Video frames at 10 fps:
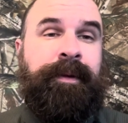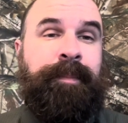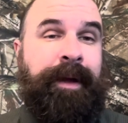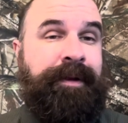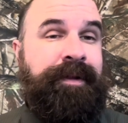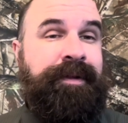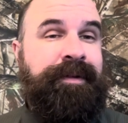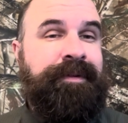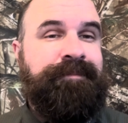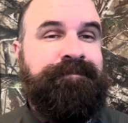But
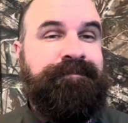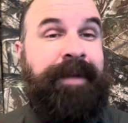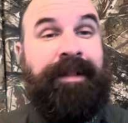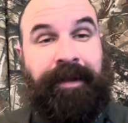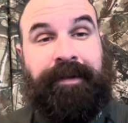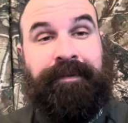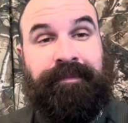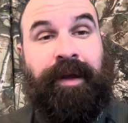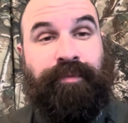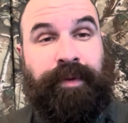I like it.
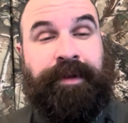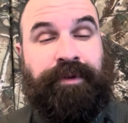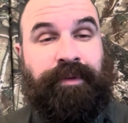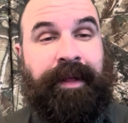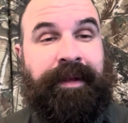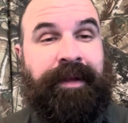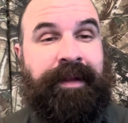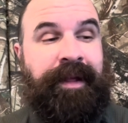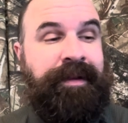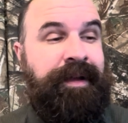I really do like it.
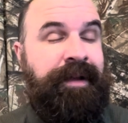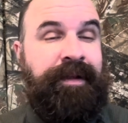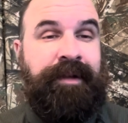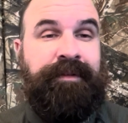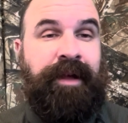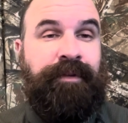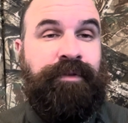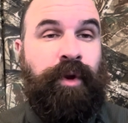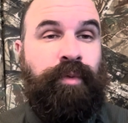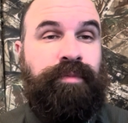And I
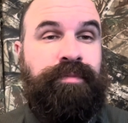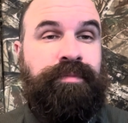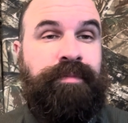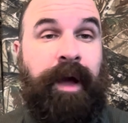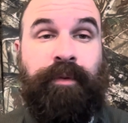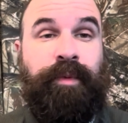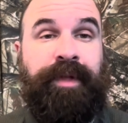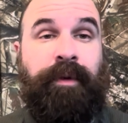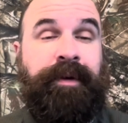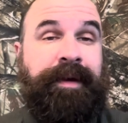don't hunt
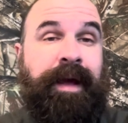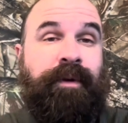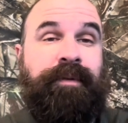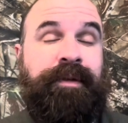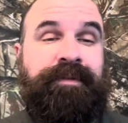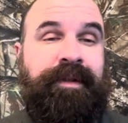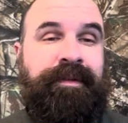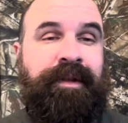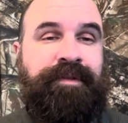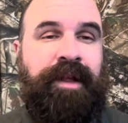without it now.
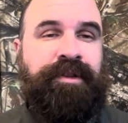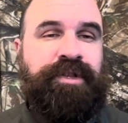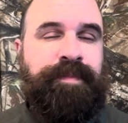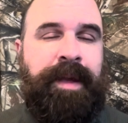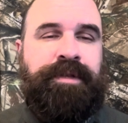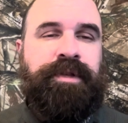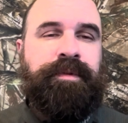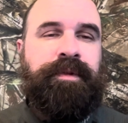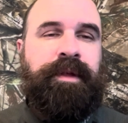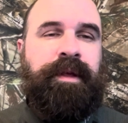It just makes
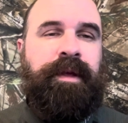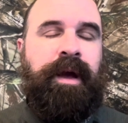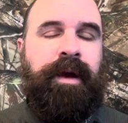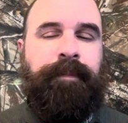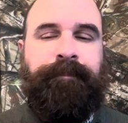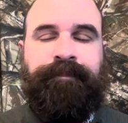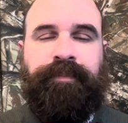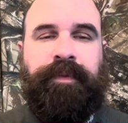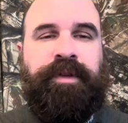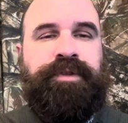the
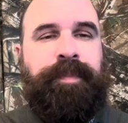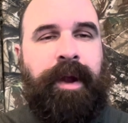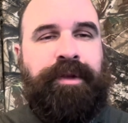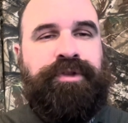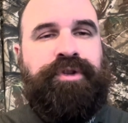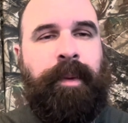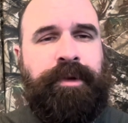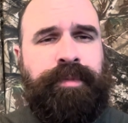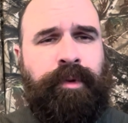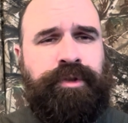experience so
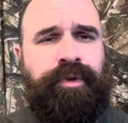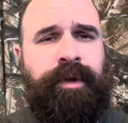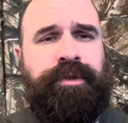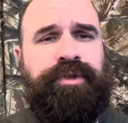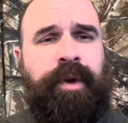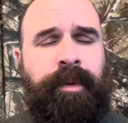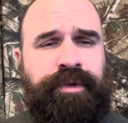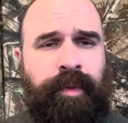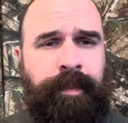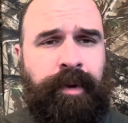much more enjoyable, so
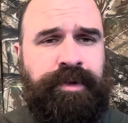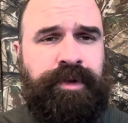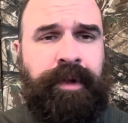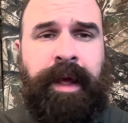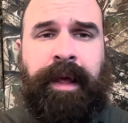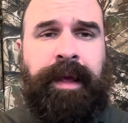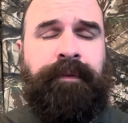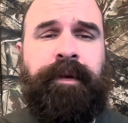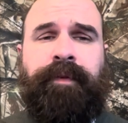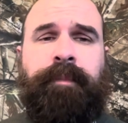much more personal.
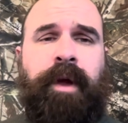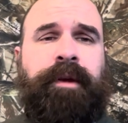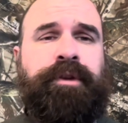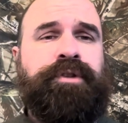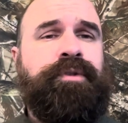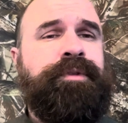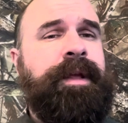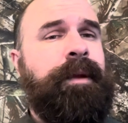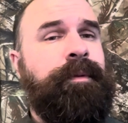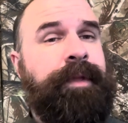Even if I'm not going to shoot the
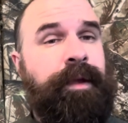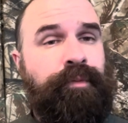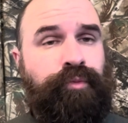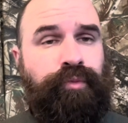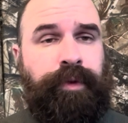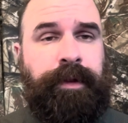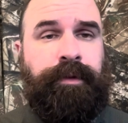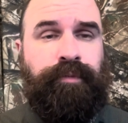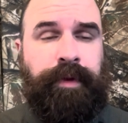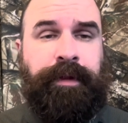animal, they get
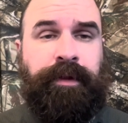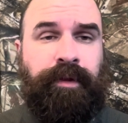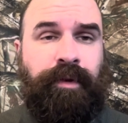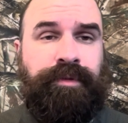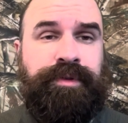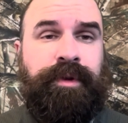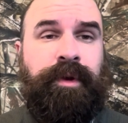really, really close